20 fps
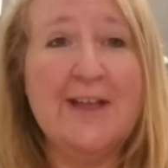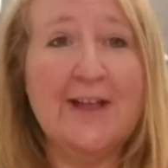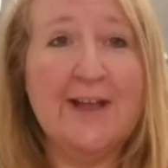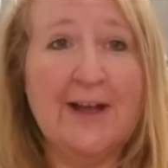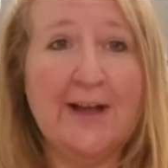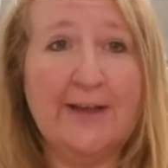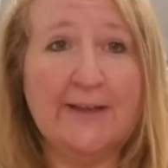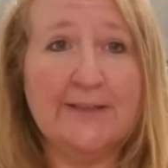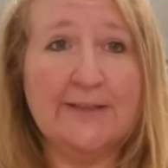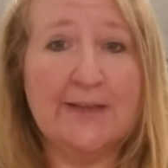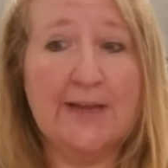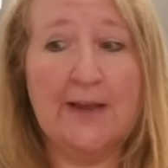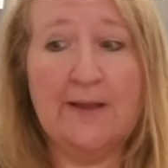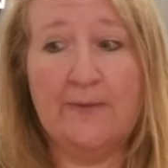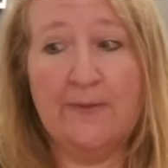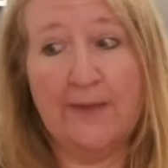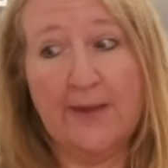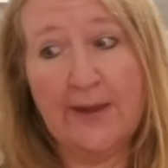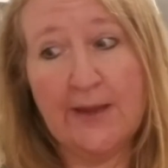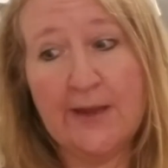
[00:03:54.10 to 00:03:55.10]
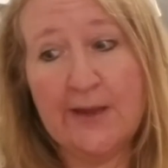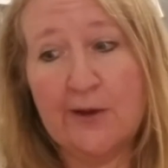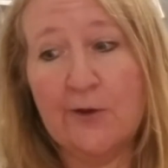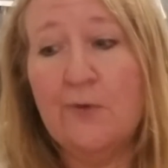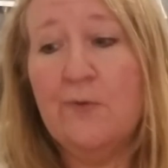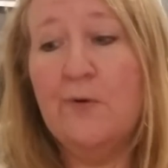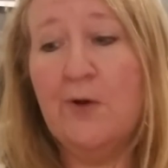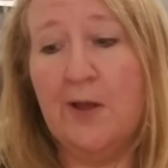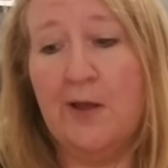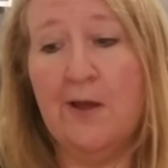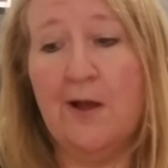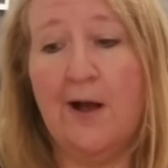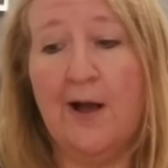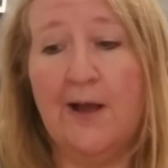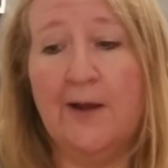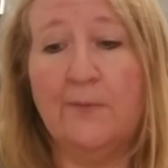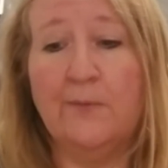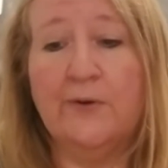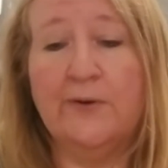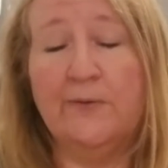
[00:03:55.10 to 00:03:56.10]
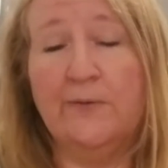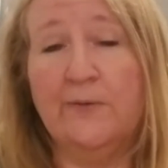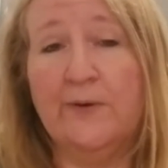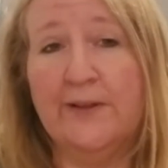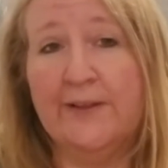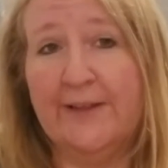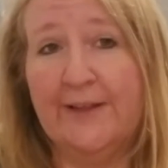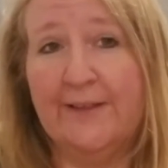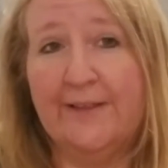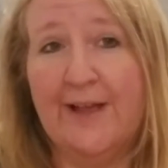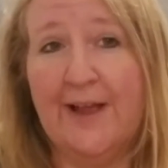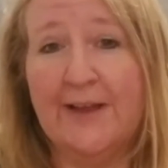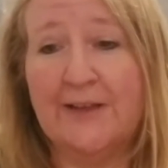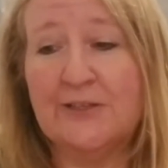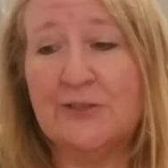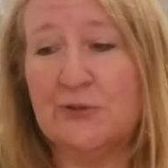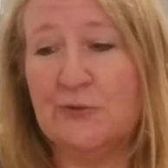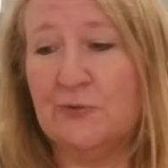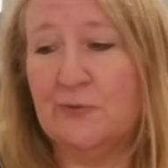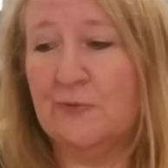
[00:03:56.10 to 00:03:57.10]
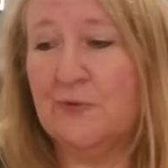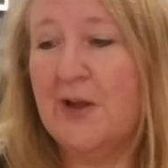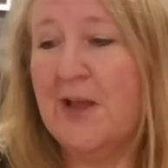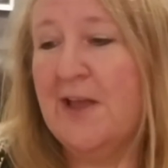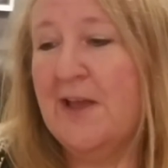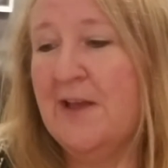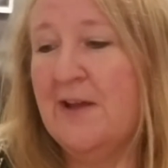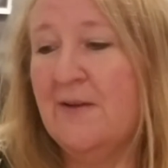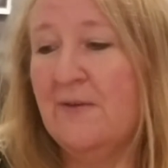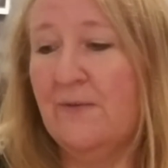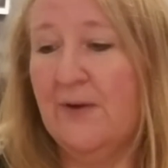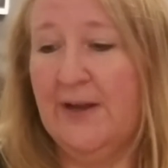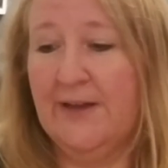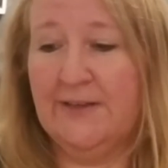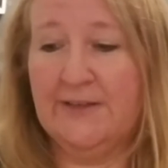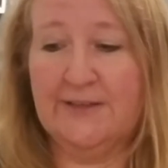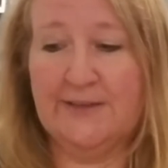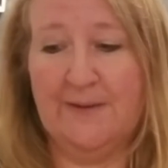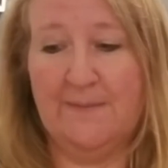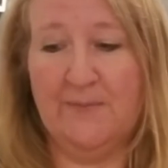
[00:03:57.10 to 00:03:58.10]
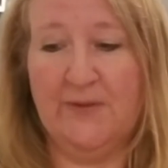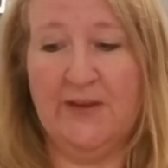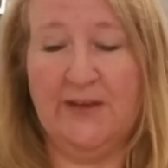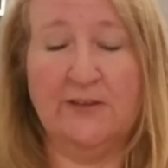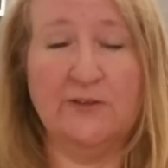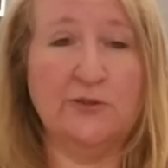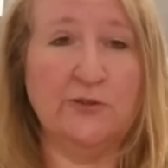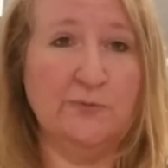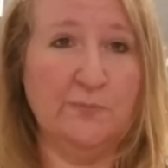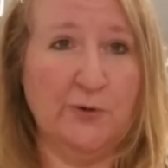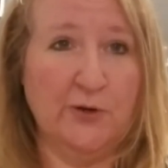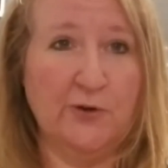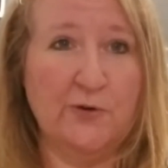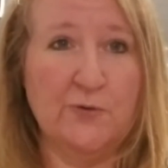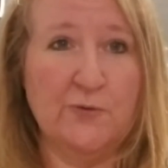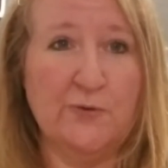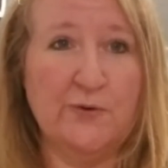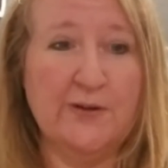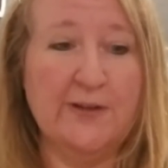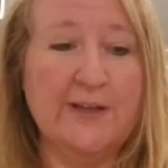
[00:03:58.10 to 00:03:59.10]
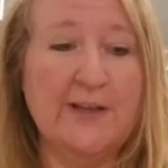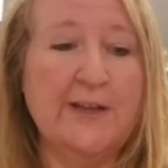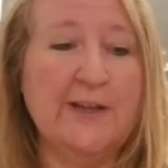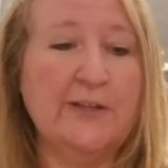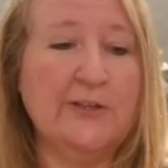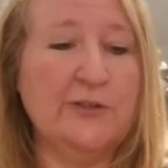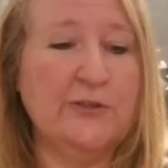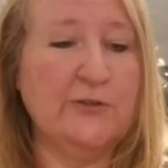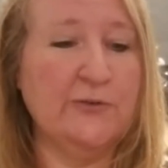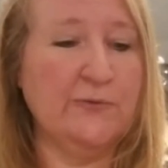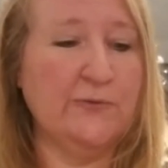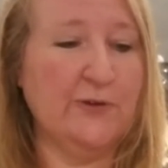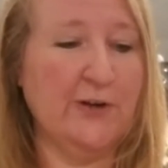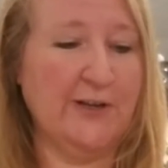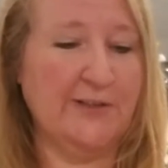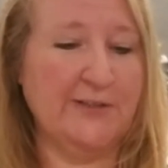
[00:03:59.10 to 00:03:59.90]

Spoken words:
I say thank you, I would really like to find something super cool to cross